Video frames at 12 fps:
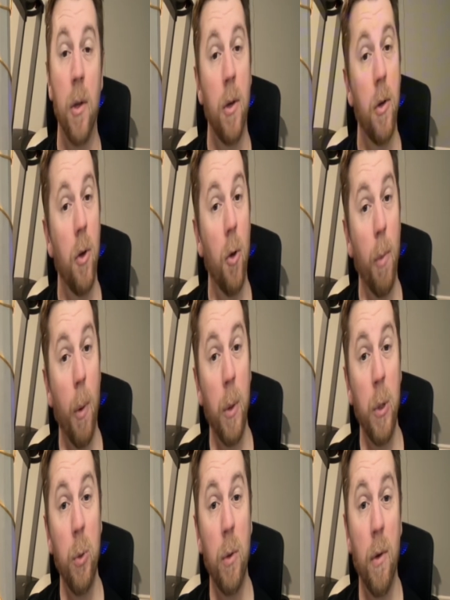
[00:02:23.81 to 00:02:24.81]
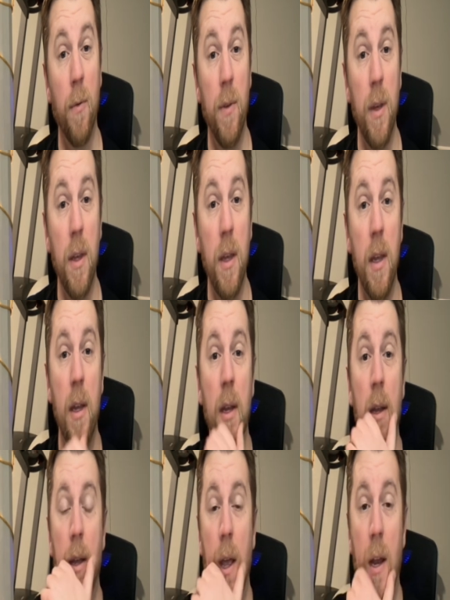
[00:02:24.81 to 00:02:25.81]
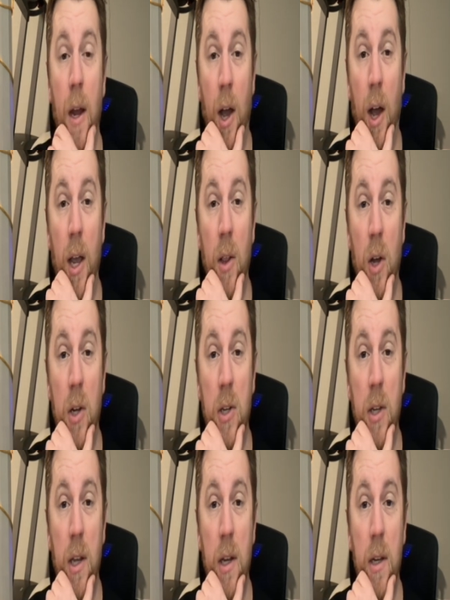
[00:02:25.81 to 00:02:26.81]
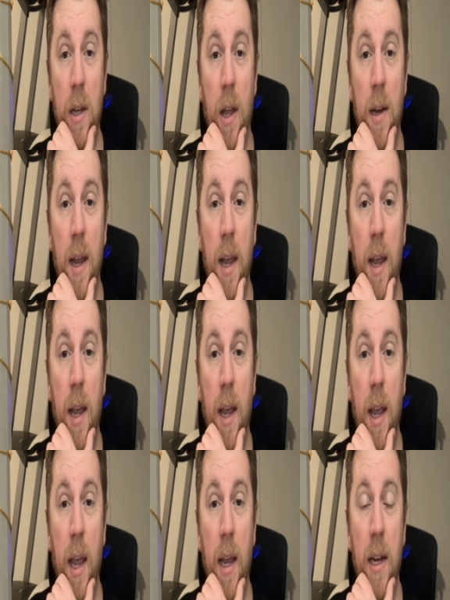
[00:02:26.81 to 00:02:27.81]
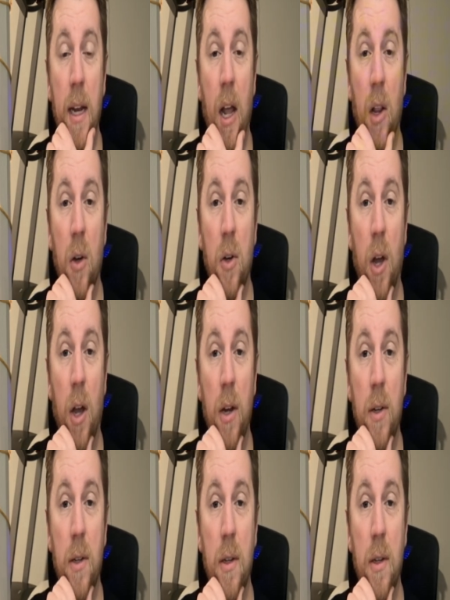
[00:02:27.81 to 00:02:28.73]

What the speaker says: No, but we do have a V and I locked in, and A and L are not.